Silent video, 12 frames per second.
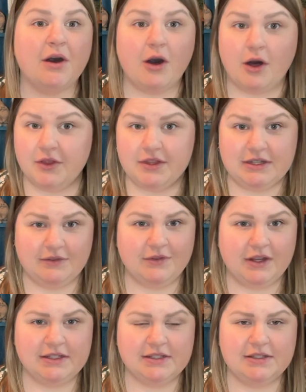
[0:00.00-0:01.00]
all the
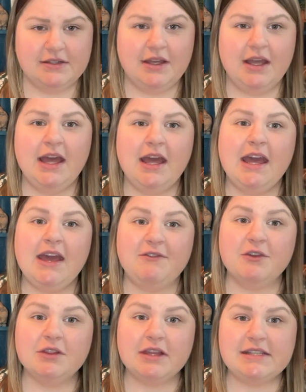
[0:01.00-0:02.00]
difference. If
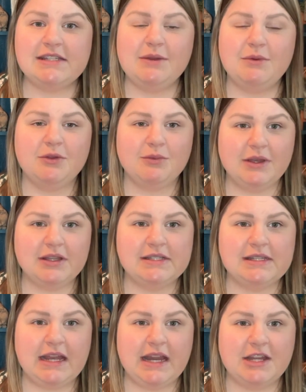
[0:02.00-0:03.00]
you're listing with a real
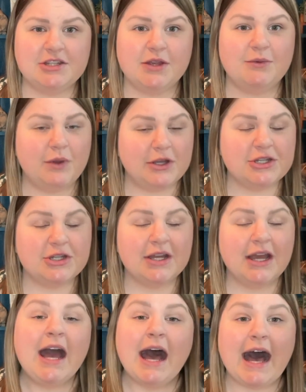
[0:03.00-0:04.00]
estate agent, which
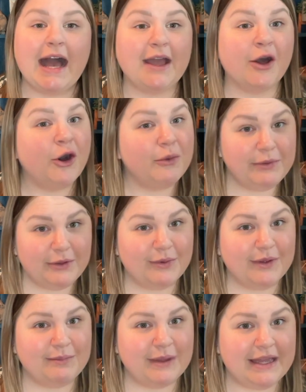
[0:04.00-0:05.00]
I hope you
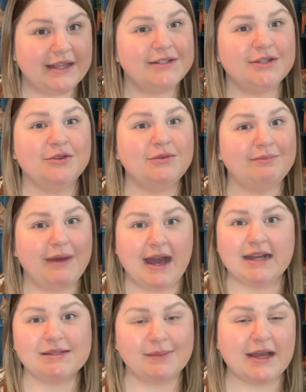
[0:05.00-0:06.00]
would be to
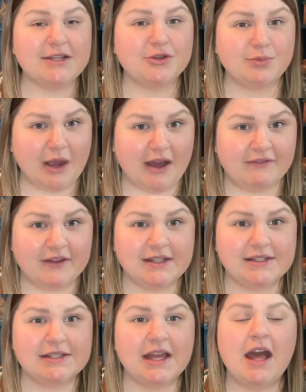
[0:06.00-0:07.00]
maximize your
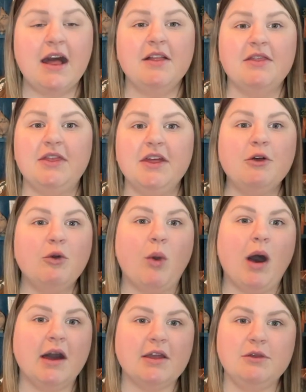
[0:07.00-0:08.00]
profits, they'll
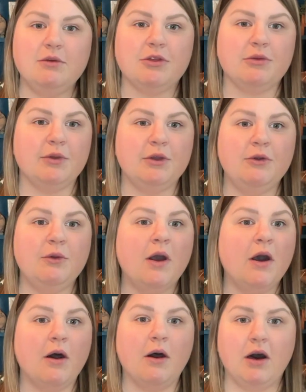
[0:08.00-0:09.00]
walk you through
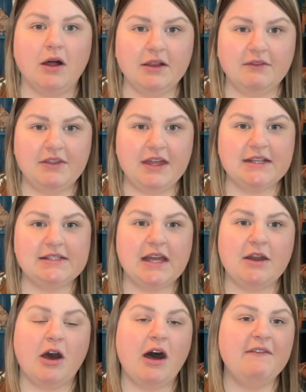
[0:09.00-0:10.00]
all of this
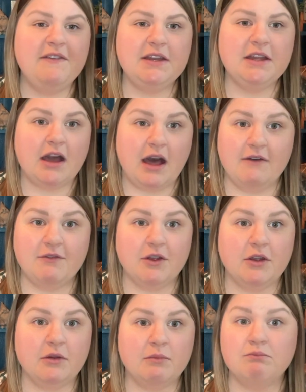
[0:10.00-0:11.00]
and often
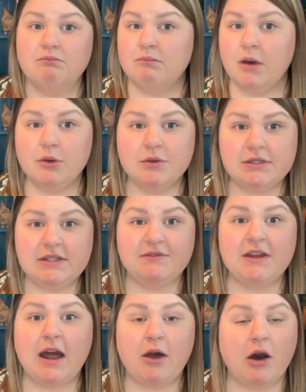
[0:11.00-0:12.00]
cover most, if
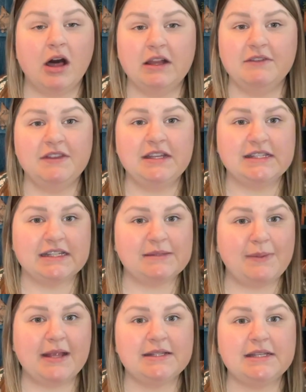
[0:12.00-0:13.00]
not all, of these
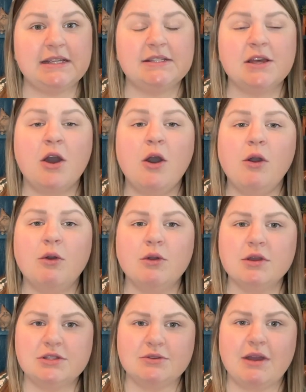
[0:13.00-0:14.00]
expenses
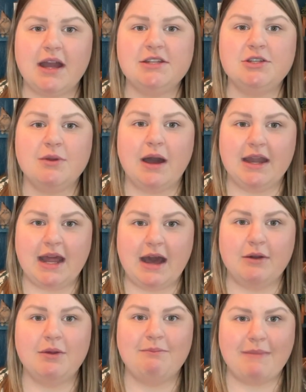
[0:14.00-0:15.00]
or direct you on
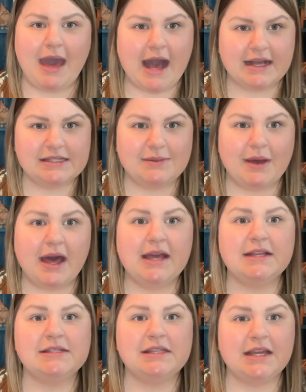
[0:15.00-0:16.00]
how to
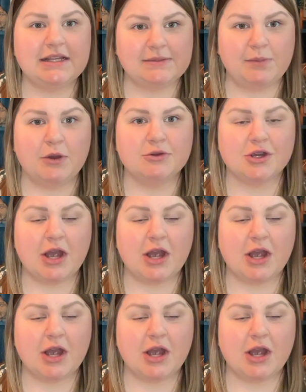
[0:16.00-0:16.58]
maximize the exposure